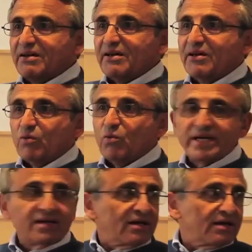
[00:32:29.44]
the
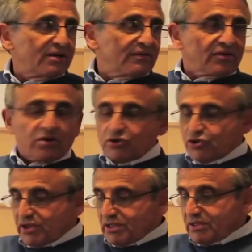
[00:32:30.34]
weaker
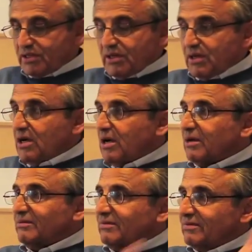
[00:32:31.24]
countries
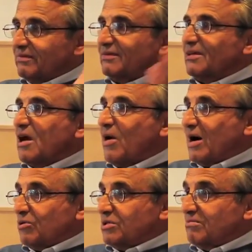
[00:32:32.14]
go
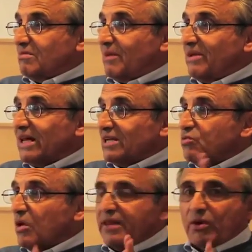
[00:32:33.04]
out. I mean,
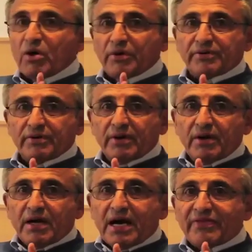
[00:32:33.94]
that's what they want.
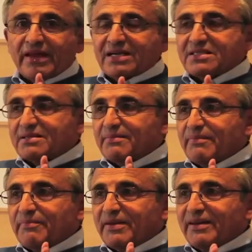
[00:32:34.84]
And that's,
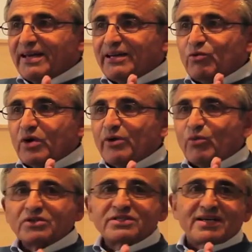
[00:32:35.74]
in
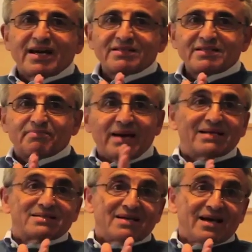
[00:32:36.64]
one sense,
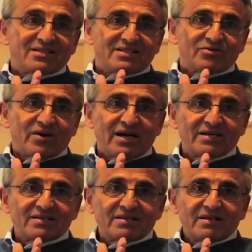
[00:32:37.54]
makes sense,
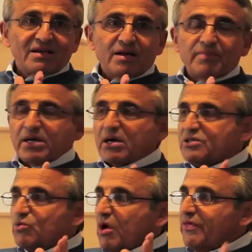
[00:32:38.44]
right?
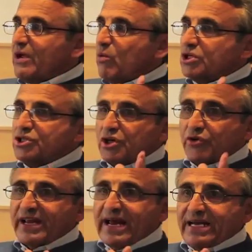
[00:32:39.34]
Because what they want to
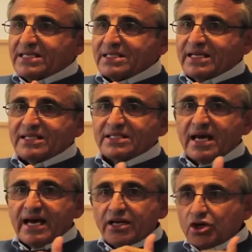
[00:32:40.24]
create is
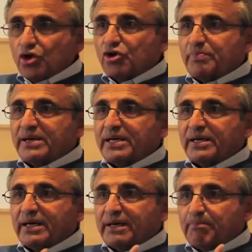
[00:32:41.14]
a
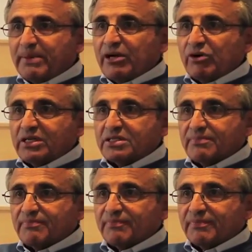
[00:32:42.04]
European
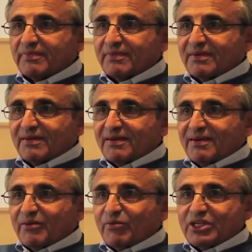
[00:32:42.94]
imperialism
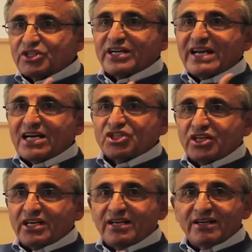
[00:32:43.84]
which can
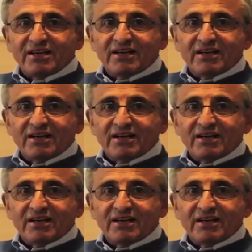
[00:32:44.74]
actually